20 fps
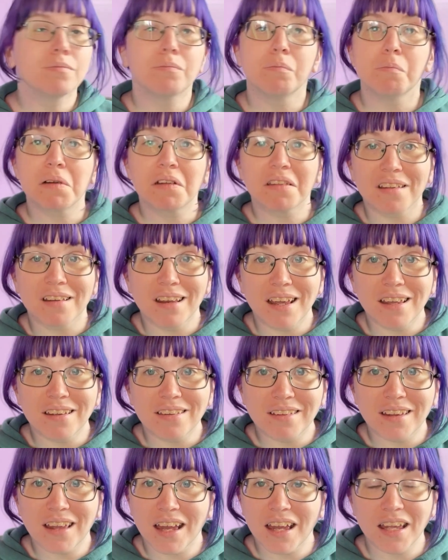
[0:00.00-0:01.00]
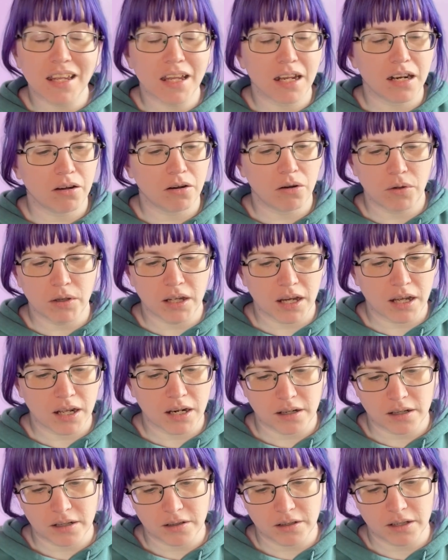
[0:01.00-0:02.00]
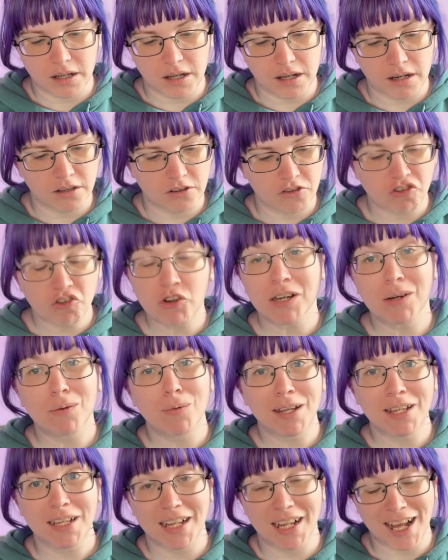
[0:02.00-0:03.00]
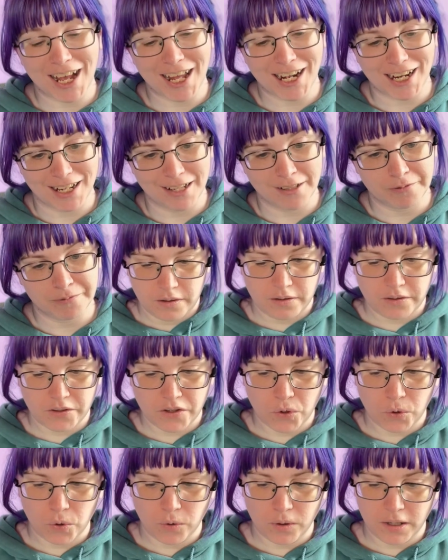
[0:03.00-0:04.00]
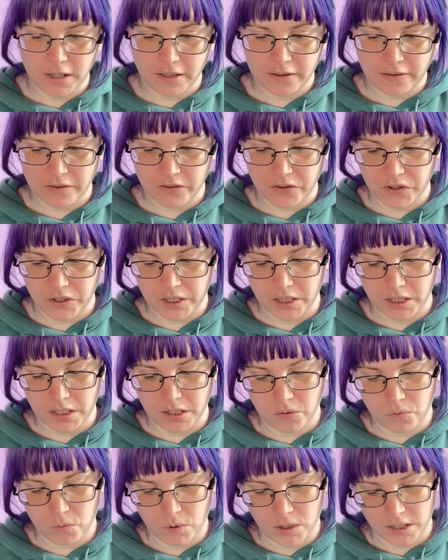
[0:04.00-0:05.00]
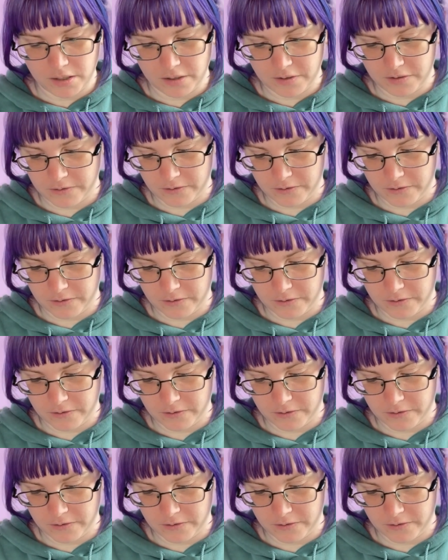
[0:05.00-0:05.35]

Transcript: But it's a nice day, you know? You gotta enjoy it while you got it. So let's see what,